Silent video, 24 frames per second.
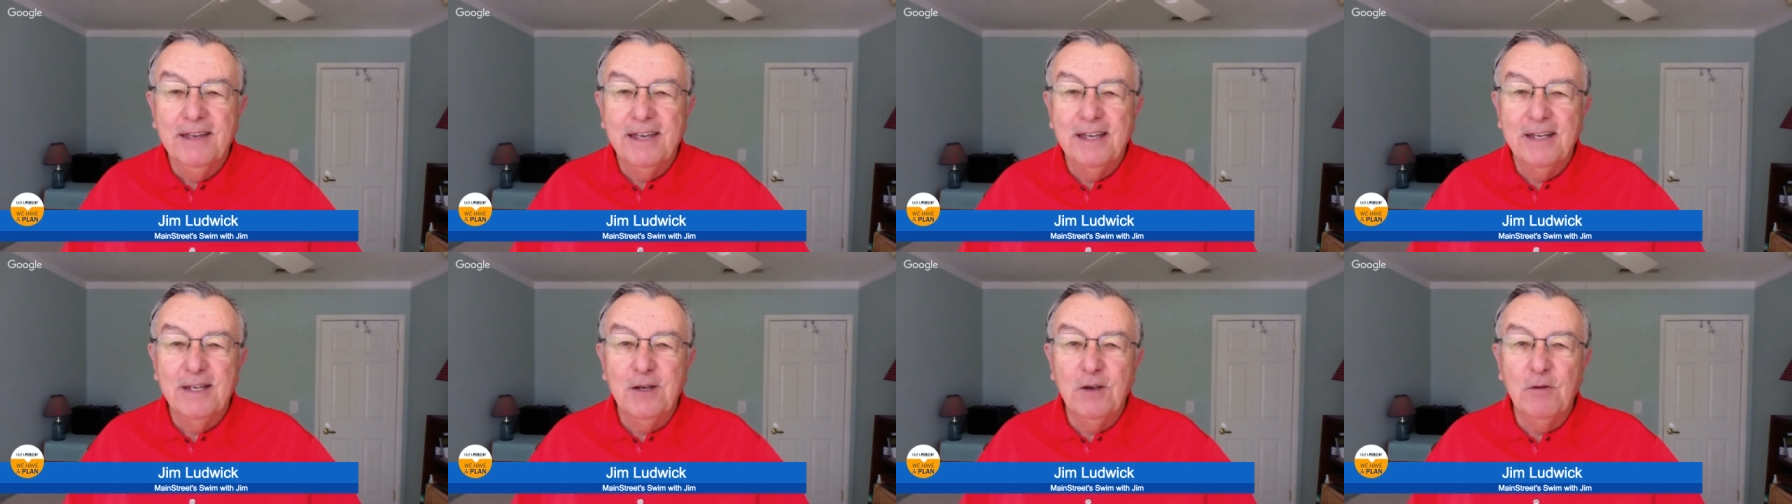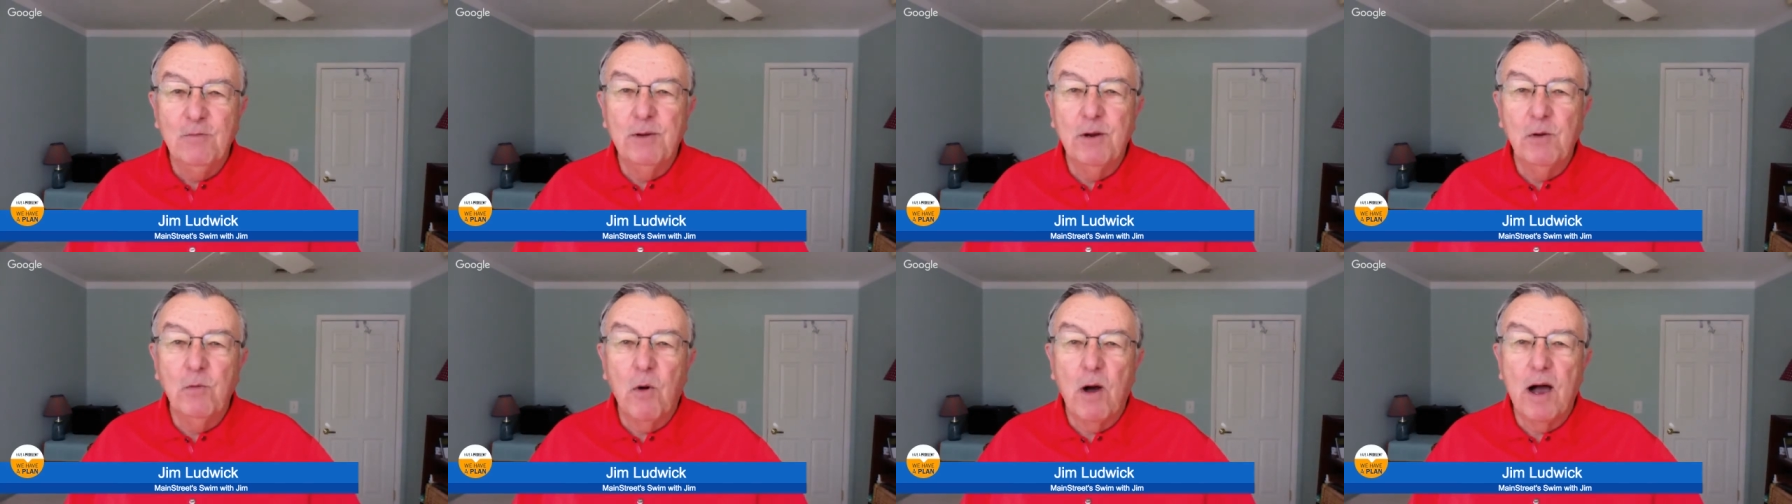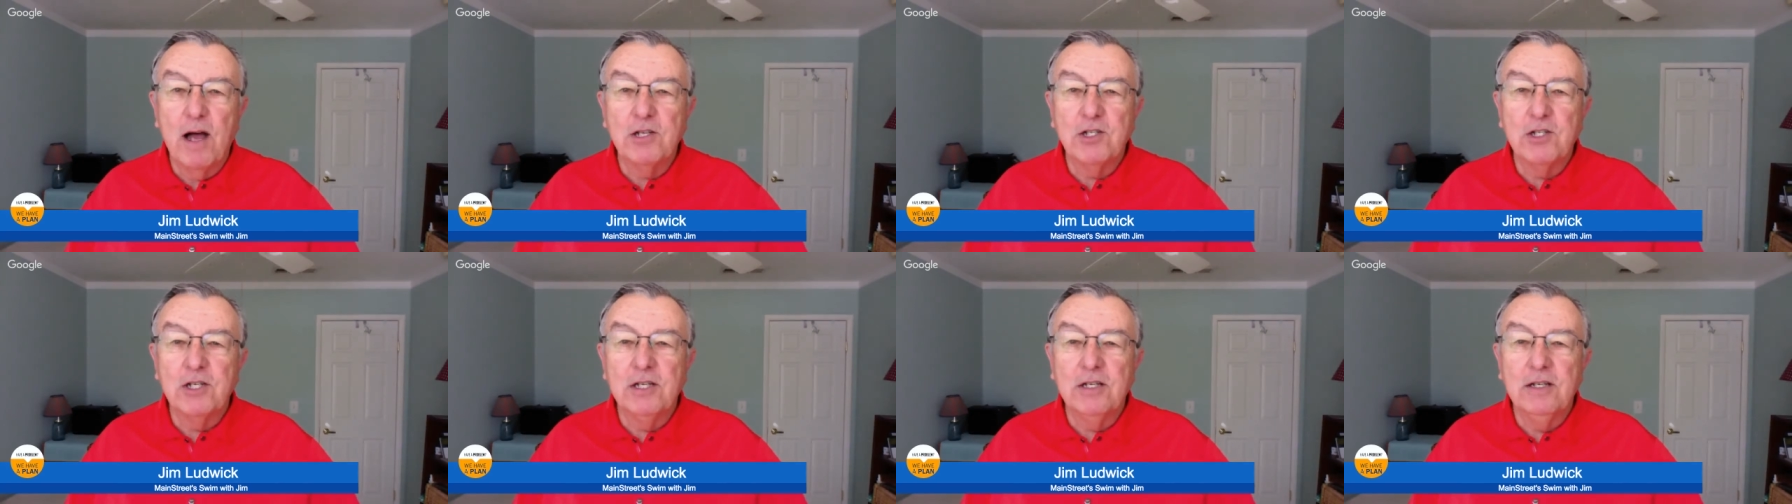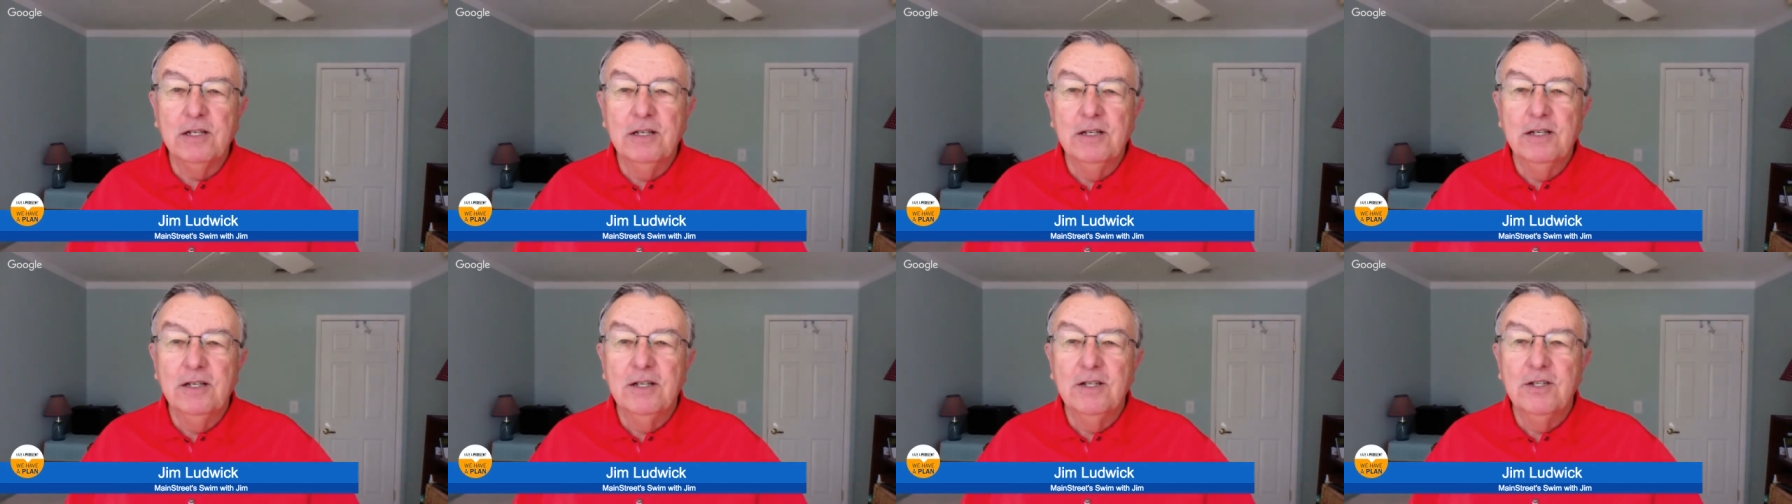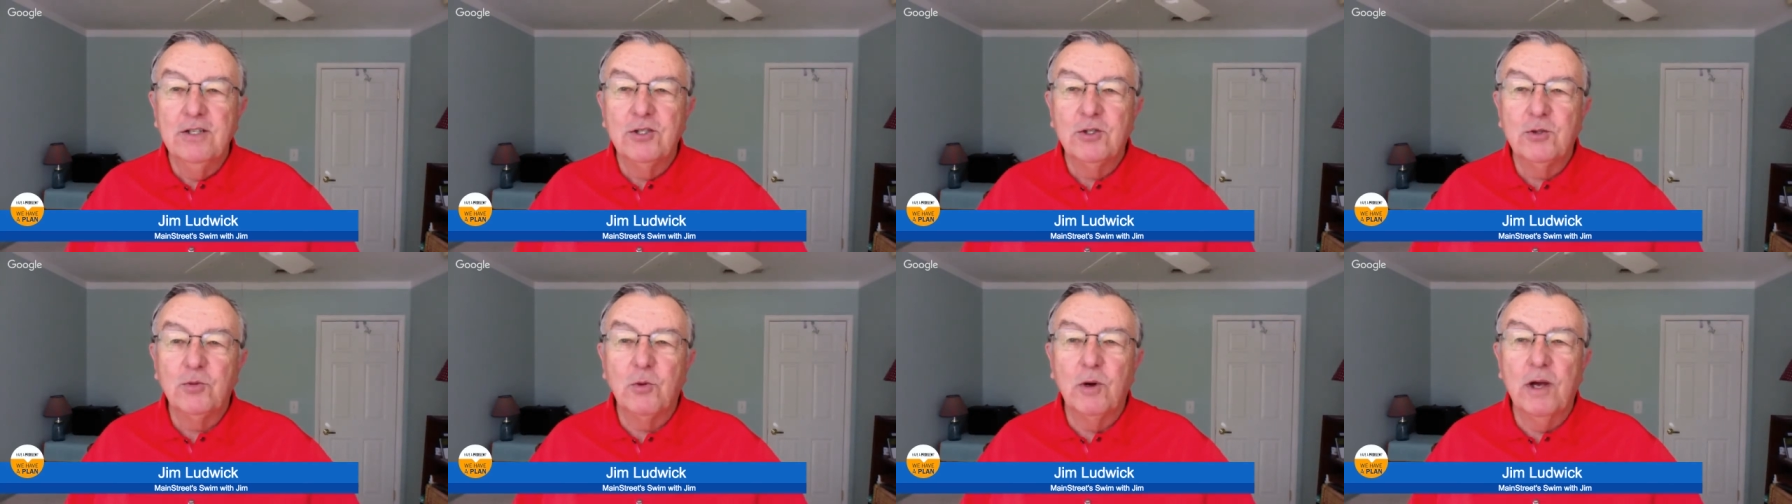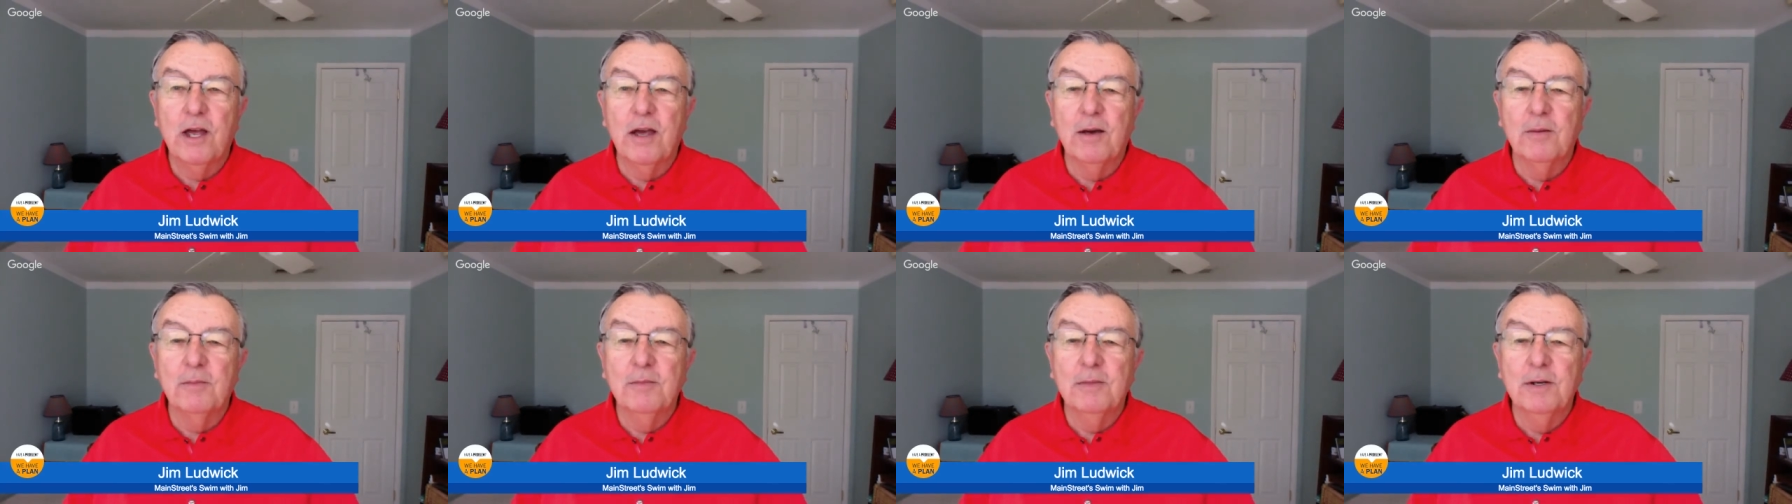and you've been watching
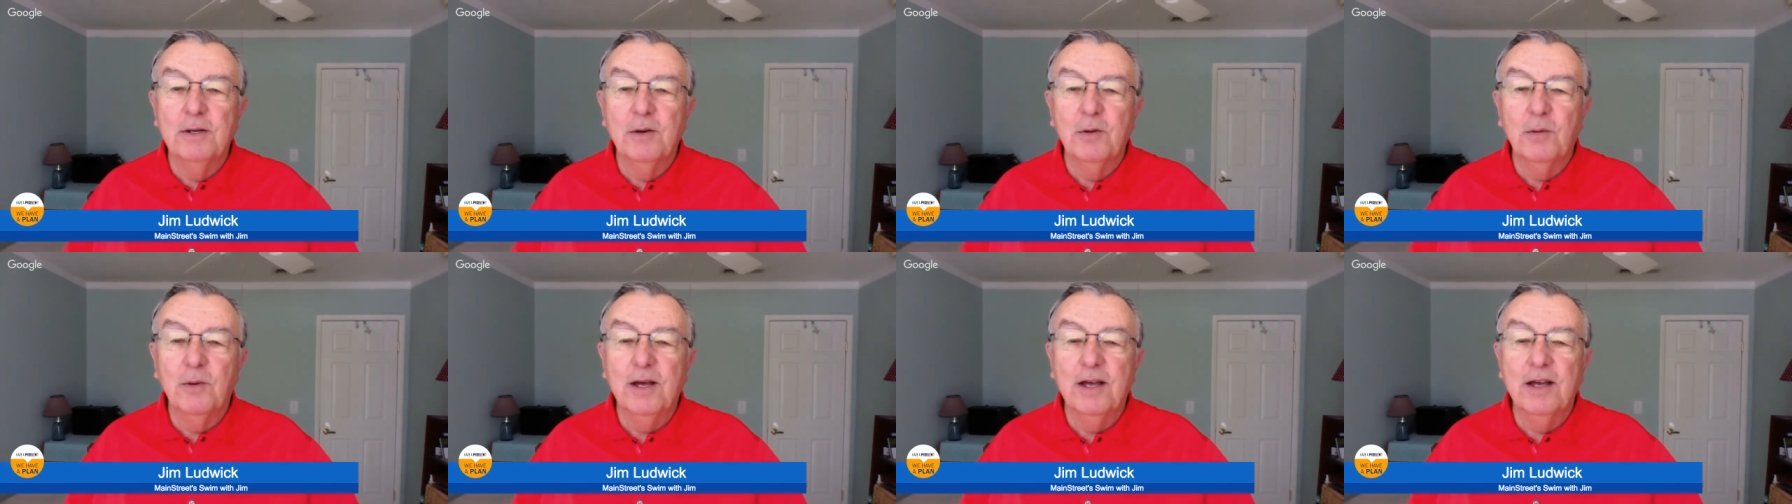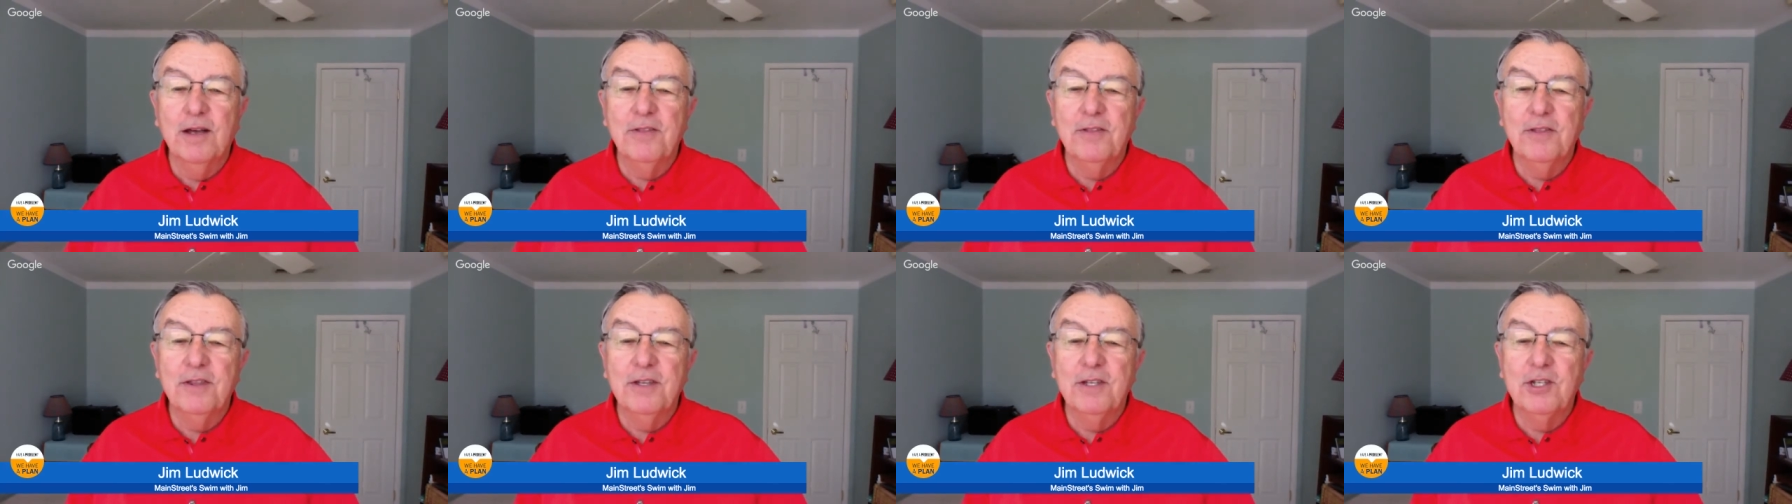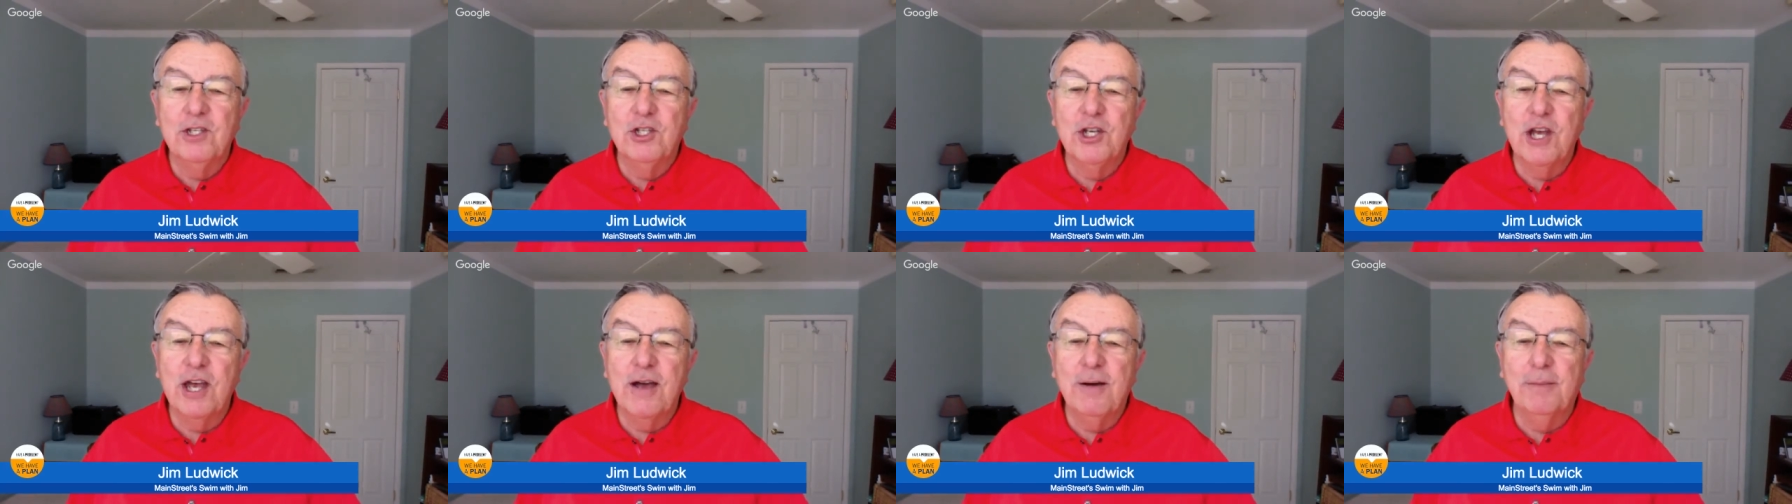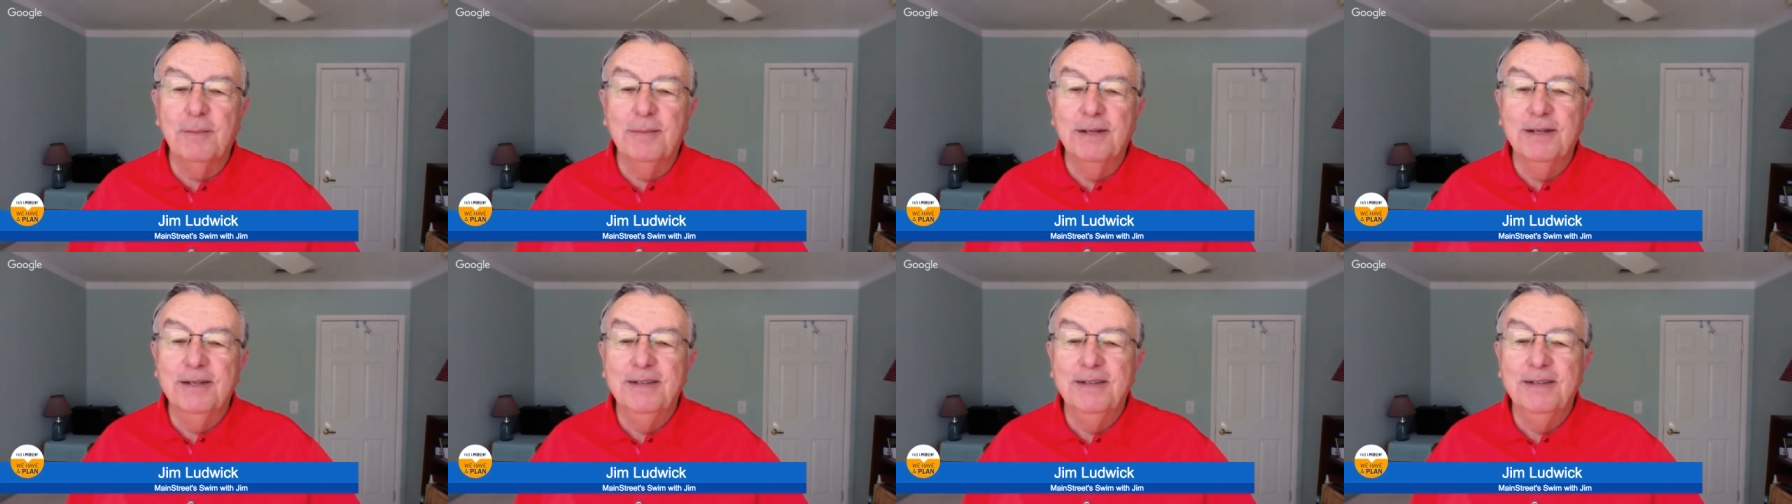Swim with Jim.